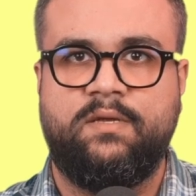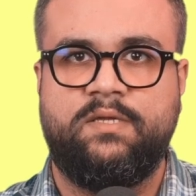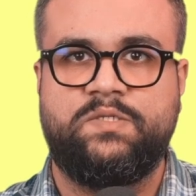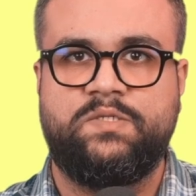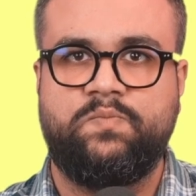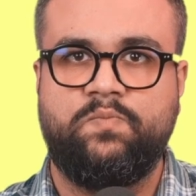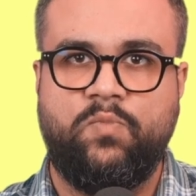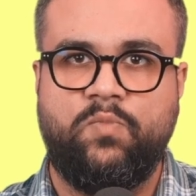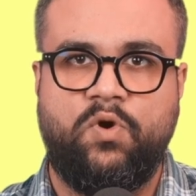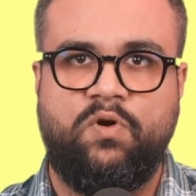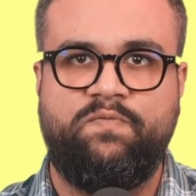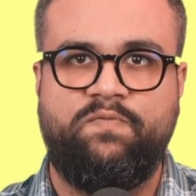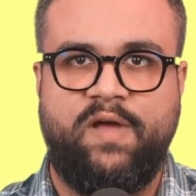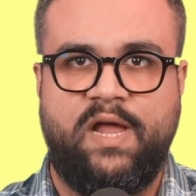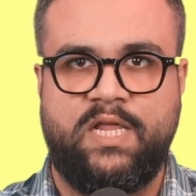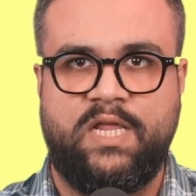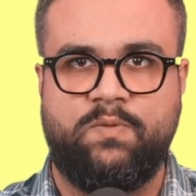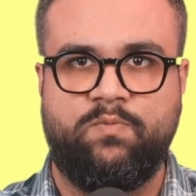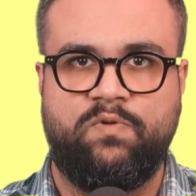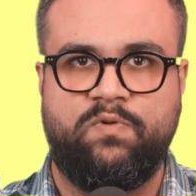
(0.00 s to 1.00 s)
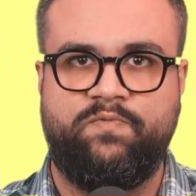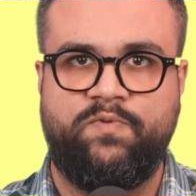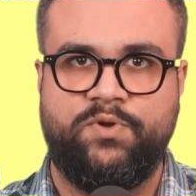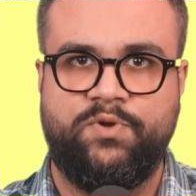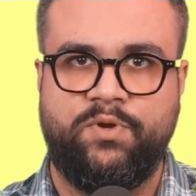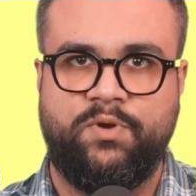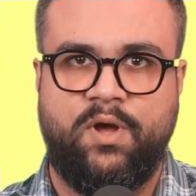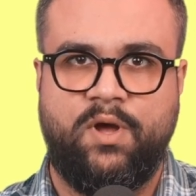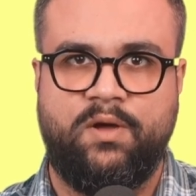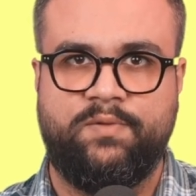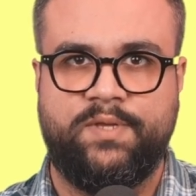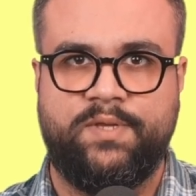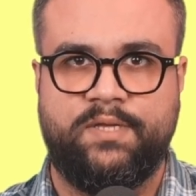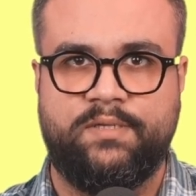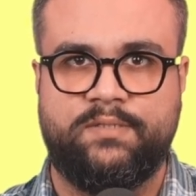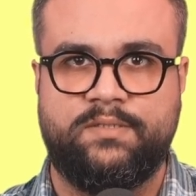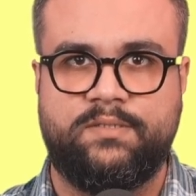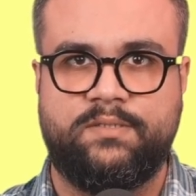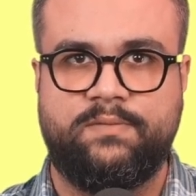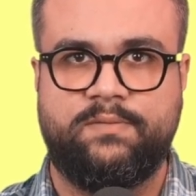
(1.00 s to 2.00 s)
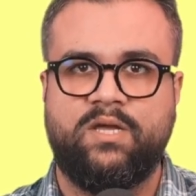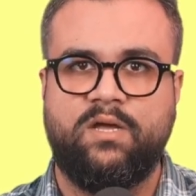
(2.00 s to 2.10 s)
is more valuable for your audience.